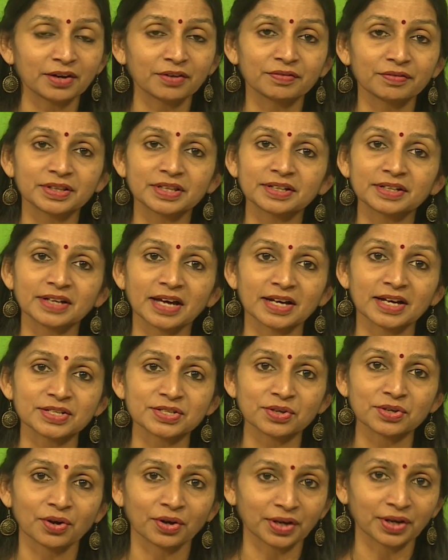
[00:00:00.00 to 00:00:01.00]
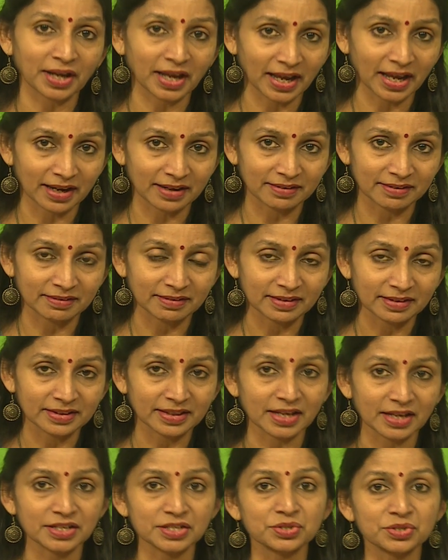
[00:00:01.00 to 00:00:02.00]
with the task on hand,
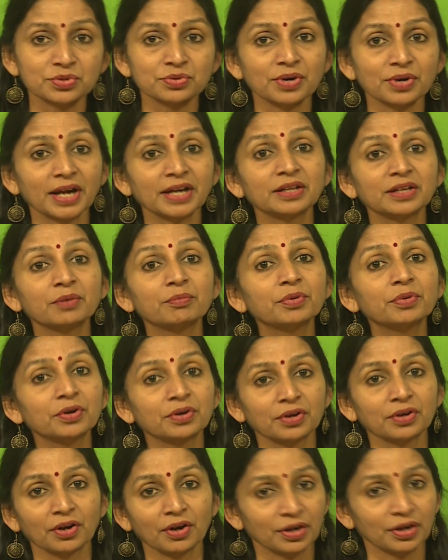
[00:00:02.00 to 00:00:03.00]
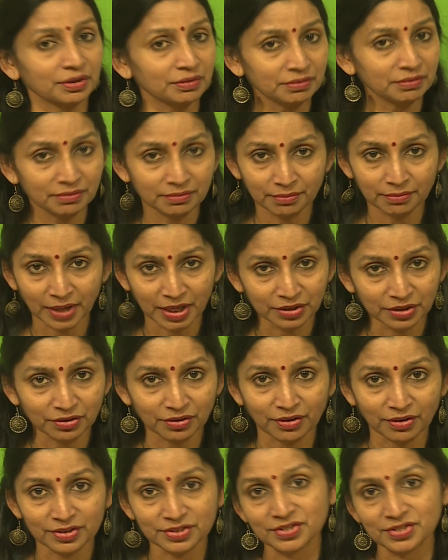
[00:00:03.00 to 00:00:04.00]
that is to write the book on
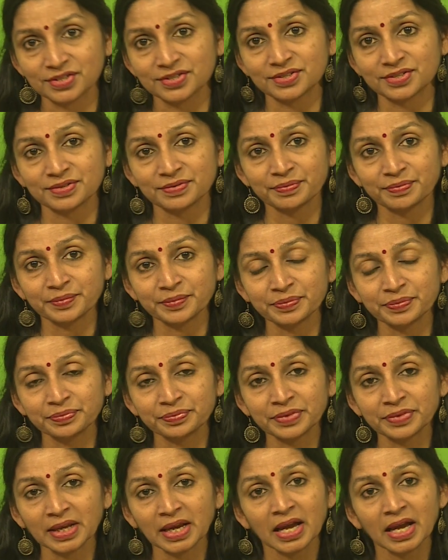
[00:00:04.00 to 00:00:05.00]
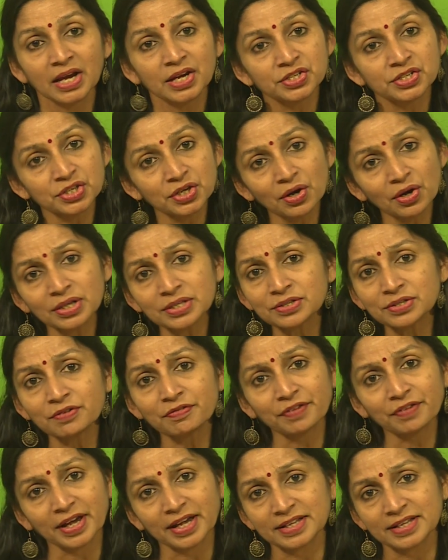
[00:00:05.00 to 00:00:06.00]
mythologies. She also
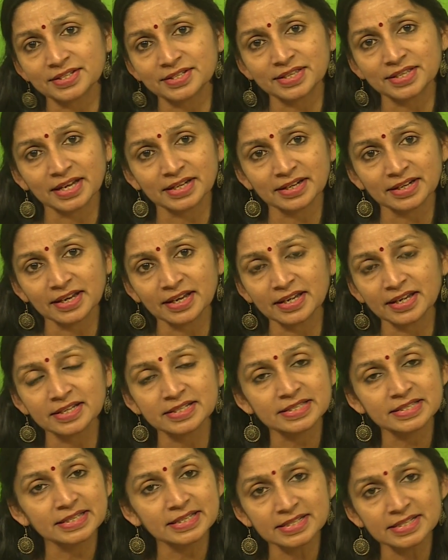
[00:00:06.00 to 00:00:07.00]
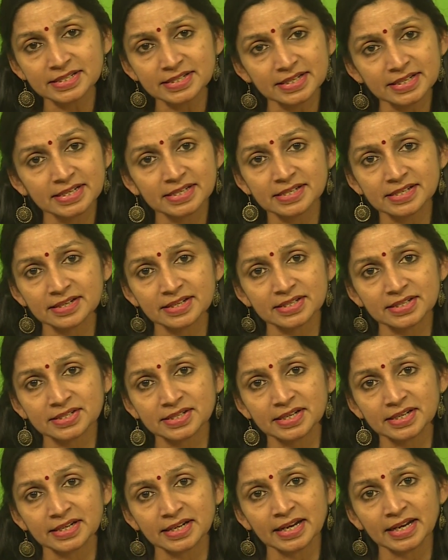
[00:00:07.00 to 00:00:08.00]
finds that he is least
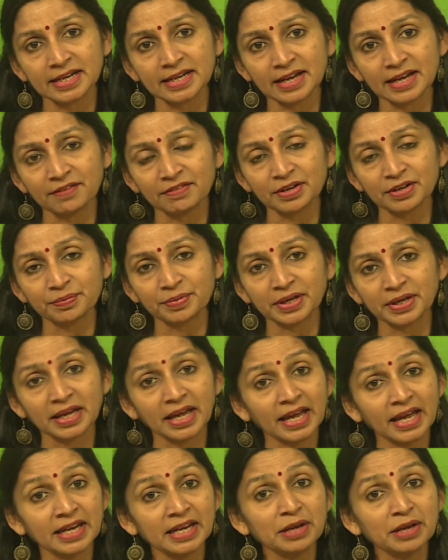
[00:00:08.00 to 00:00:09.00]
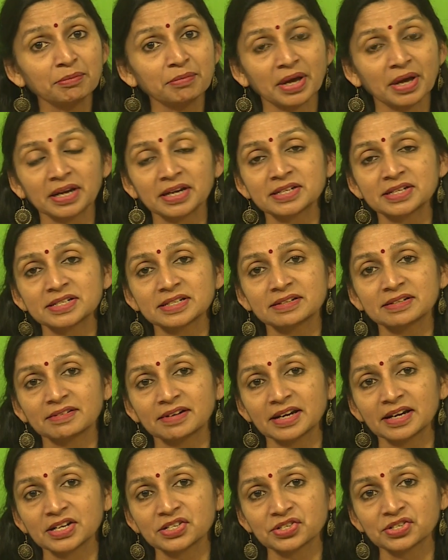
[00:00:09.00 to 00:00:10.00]
interested in developing any marital
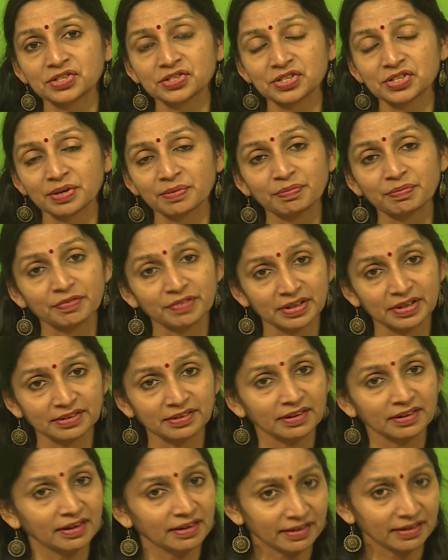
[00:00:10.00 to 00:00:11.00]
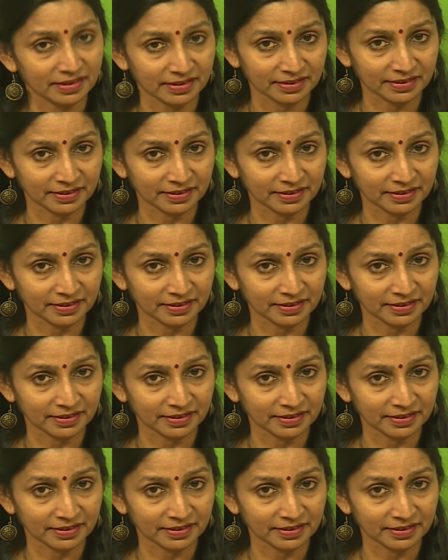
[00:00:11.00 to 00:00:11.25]
relationship with her.